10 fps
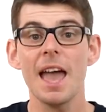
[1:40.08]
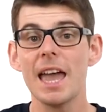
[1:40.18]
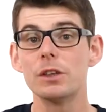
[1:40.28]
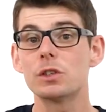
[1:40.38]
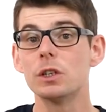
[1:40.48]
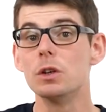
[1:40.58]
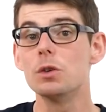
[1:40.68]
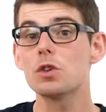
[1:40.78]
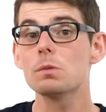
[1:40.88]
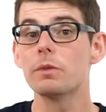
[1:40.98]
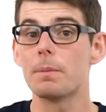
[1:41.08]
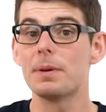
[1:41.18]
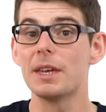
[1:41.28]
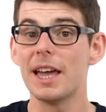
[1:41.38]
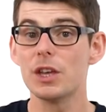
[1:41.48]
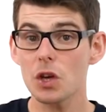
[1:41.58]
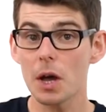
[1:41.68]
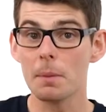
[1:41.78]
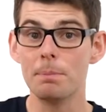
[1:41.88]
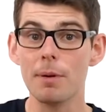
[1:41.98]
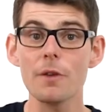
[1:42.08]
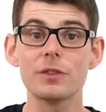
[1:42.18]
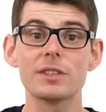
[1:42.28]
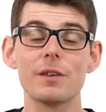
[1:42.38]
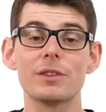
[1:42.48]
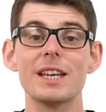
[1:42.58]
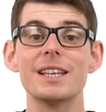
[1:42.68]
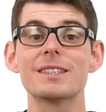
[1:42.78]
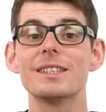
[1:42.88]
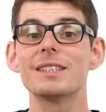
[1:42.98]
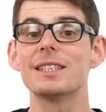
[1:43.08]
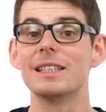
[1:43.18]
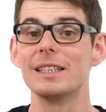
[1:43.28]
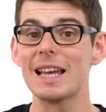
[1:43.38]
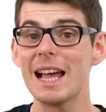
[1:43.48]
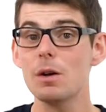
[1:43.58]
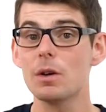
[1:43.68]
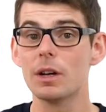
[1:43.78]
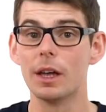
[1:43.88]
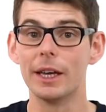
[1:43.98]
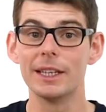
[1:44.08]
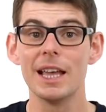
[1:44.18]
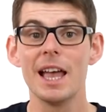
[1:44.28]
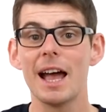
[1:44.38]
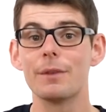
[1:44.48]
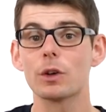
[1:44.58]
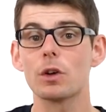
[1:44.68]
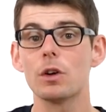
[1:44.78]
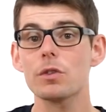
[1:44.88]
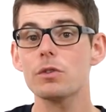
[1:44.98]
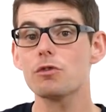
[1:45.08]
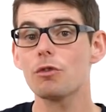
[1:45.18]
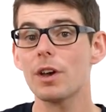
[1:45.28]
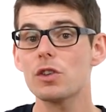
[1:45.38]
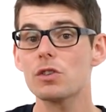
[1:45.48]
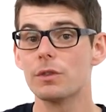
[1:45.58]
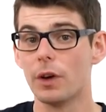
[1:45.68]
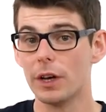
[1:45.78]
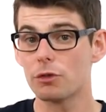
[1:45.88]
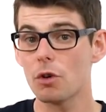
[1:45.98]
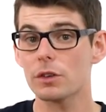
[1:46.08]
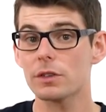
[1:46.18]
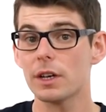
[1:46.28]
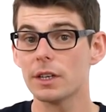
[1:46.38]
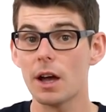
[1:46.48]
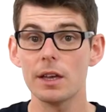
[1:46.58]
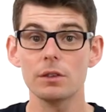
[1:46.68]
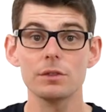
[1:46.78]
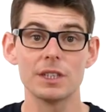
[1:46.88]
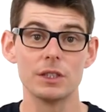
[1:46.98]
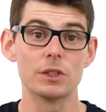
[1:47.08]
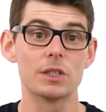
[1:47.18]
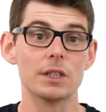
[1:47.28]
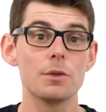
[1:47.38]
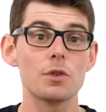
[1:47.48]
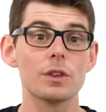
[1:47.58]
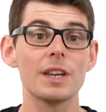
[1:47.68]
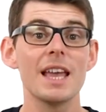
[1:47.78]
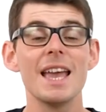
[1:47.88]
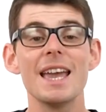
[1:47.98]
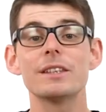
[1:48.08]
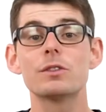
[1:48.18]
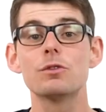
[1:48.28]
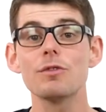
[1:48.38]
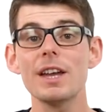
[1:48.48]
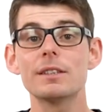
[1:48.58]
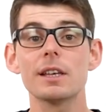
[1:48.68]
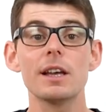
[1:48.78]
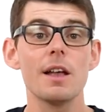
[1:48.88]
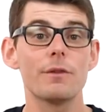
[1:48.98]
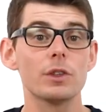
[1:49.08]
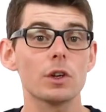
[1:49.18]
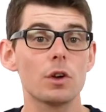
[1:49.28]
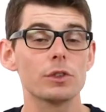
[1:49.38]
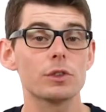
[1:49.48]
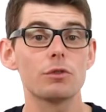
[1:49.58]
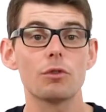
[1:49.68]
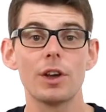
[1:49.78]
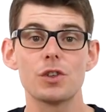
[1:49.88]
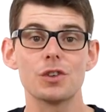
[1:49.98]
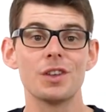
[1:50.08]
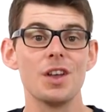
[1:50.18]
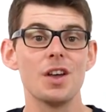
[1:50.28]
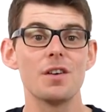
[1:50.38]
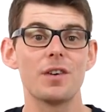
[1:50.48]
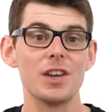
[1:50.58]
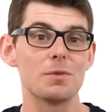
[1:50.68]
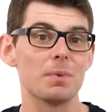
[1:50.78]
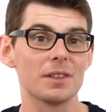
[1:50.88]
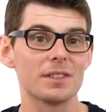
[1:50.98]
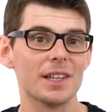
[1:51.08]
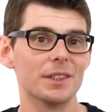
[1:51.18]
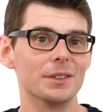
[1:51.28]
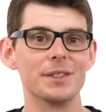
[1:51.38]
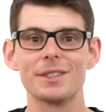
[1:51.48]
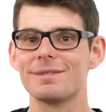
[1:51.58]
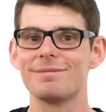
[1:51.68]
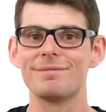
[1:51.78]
A solution with a pH above 7 is considered alkaline, and the concentration of hydroxide ions in the solution is greater than the concentration of H+ ions.